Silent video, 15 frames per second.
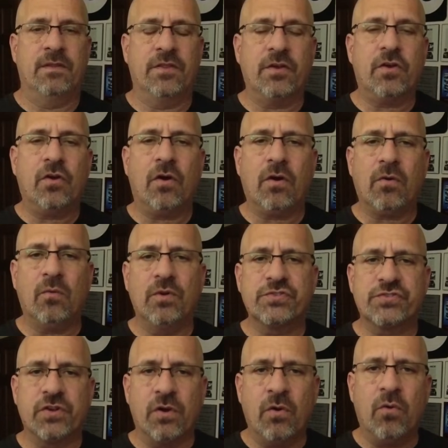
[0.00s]
The Car
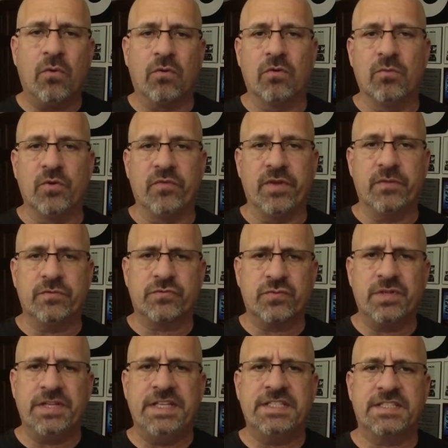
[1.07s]
was a horror movie. It was
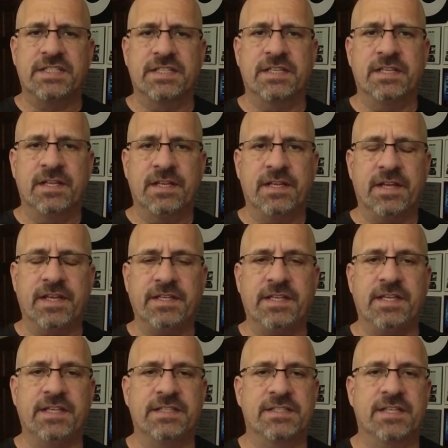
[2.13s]
released in
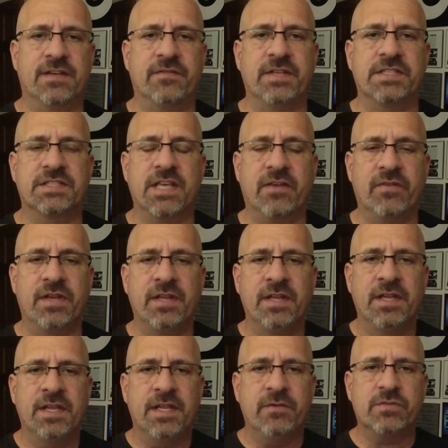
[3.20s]
1977.
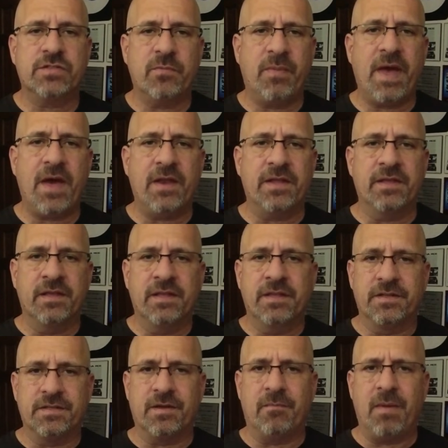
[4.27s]
It was about a
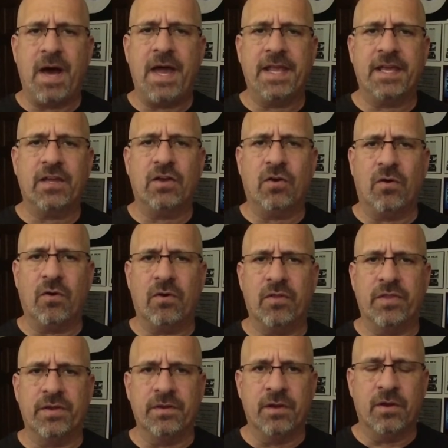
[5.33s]
demonic car
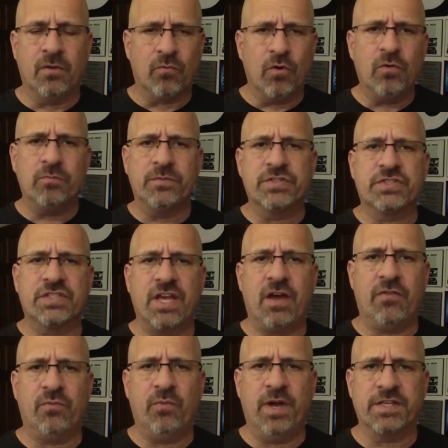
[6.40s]
that roamed the
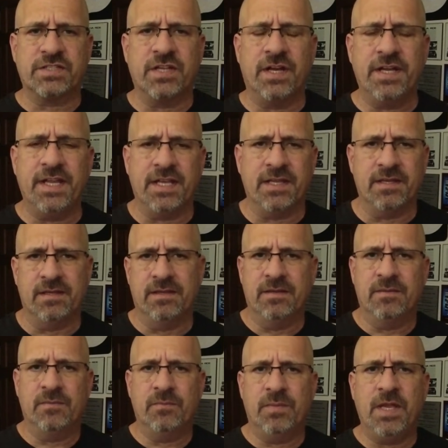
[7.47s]
Southwest hunting
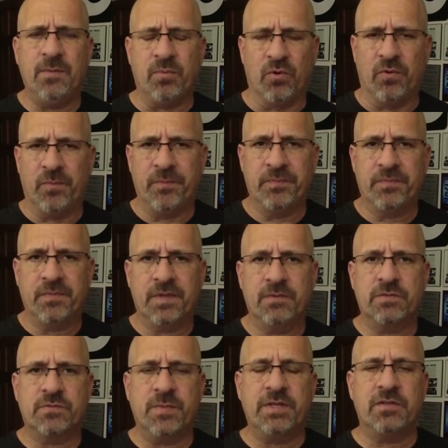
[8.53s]
people. It
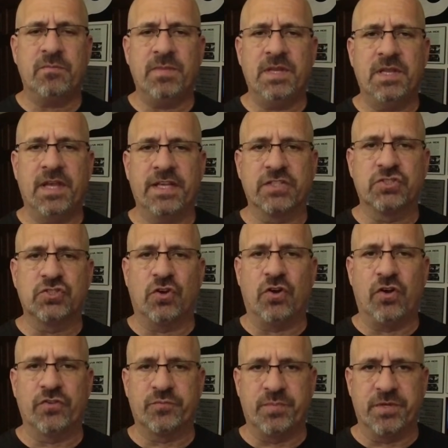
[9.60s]
was meant to be like
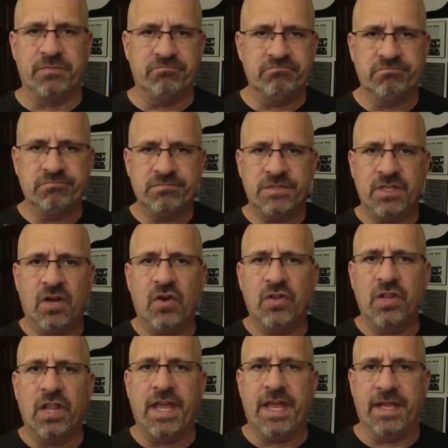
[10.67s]
Jaws, but
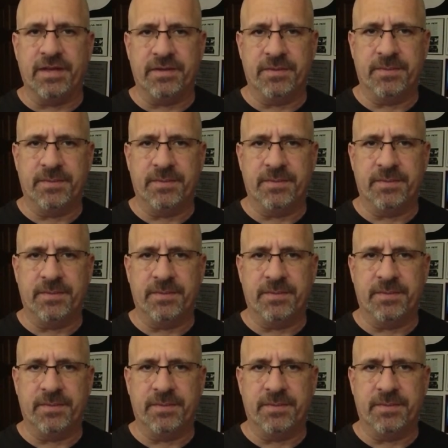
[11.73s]
on land.